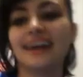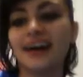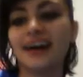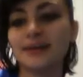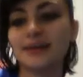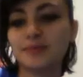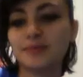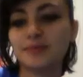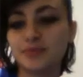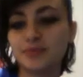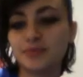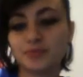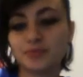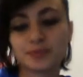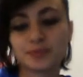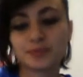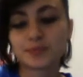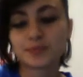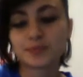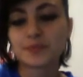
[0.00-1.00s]
all of
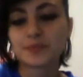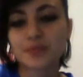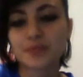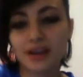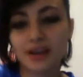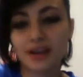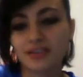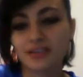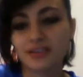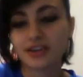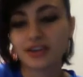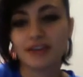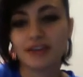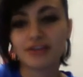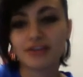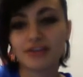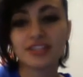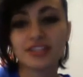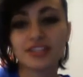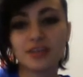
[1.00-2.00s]
a sudden you're not
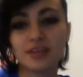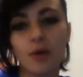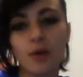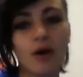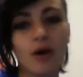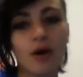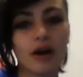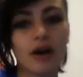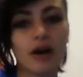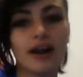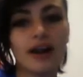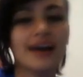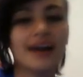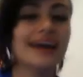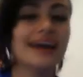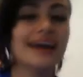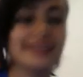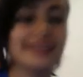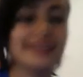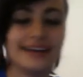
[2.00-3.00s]
friends anymore,
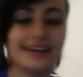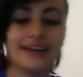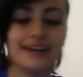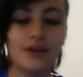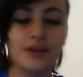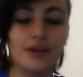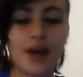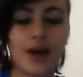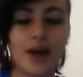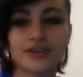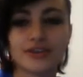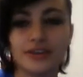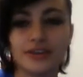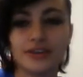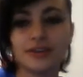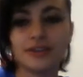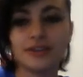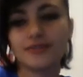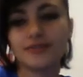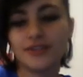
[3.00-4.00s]
and then you
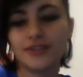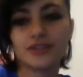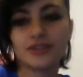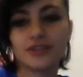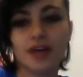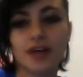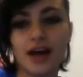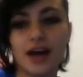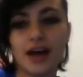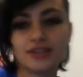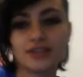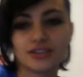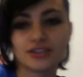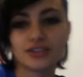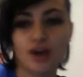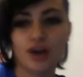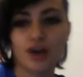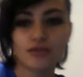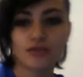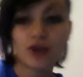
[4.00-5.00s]
actually visualize
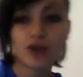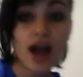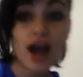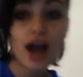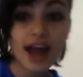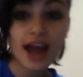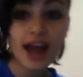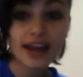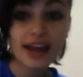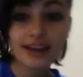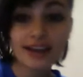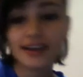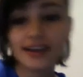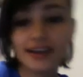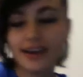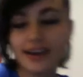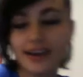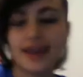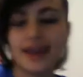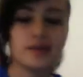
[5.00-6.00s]
yourself crying
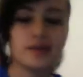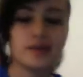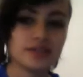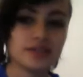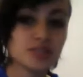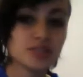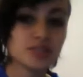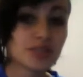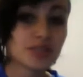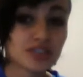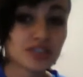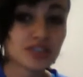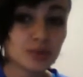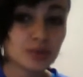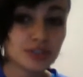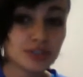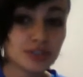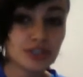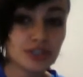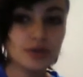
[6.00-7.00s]
and what this person
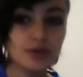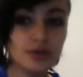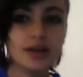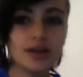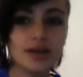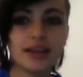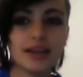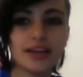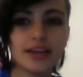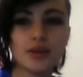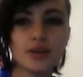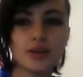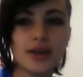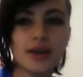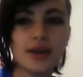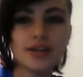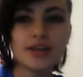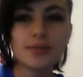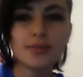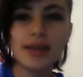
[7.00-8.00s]
will do. Like, you
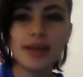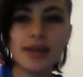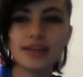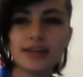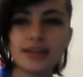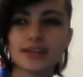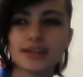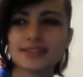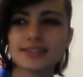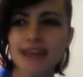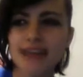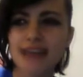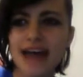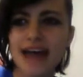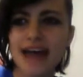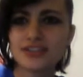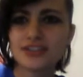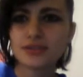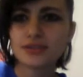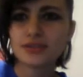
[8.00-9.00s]
end up making a
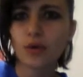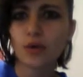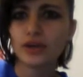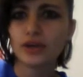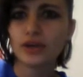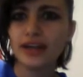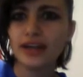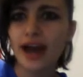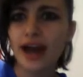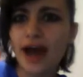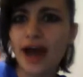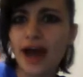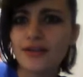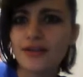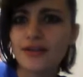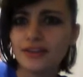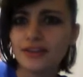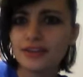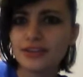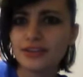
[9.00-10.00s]
sad story
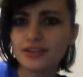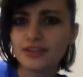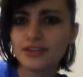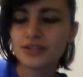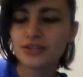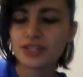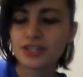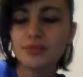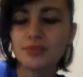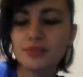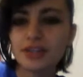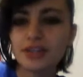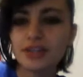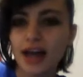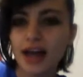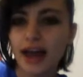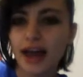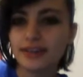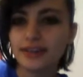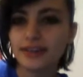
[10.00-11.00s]
out of it. You
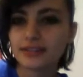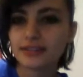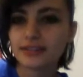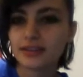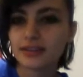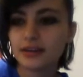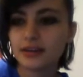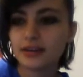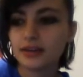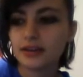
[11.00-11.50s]
simulate